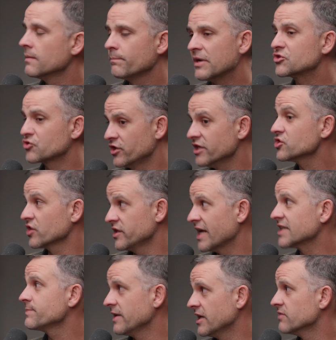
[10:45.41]
But traditionally,
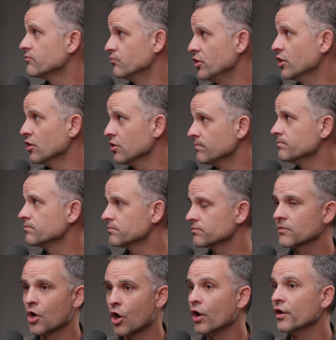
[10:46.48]
that's been a real
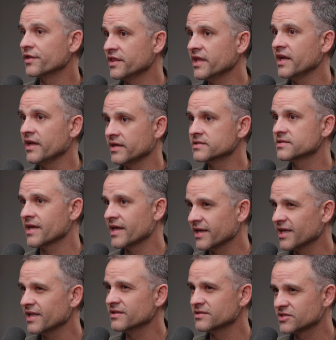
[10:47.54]
hard thing is that
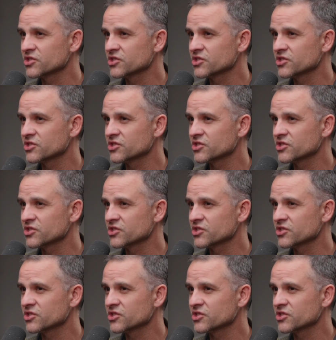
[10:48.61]
it can mm-hmm.